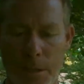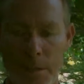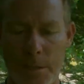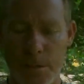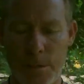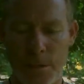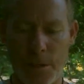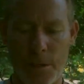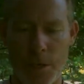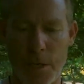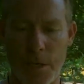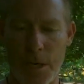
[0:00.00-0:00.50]

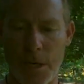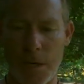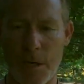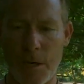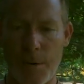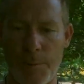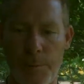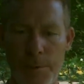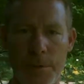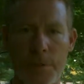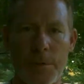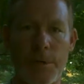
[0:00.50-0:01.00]
turning
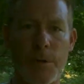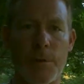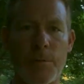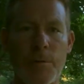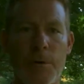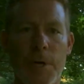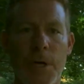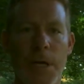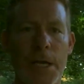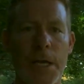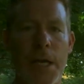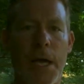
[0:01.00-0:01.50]
up and doing
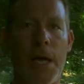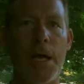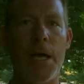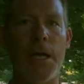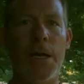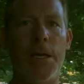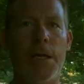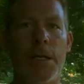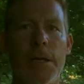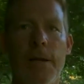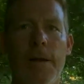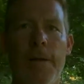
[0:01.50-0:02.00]
what I
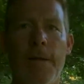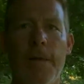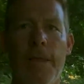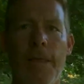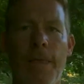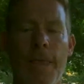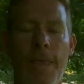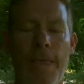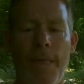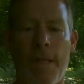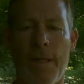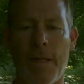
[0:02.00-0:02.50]
can,
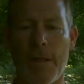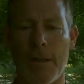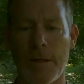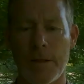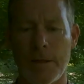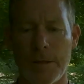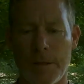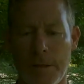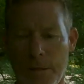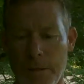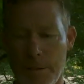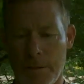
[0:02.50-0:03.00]

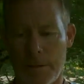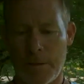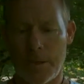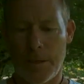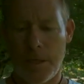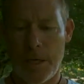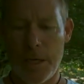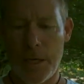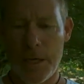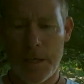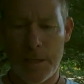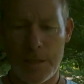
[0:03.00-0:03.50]

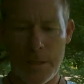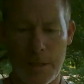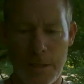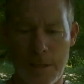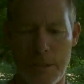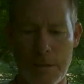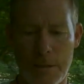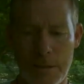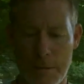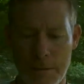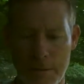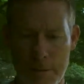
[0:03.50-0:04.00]
and
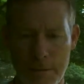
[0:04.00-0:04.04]
then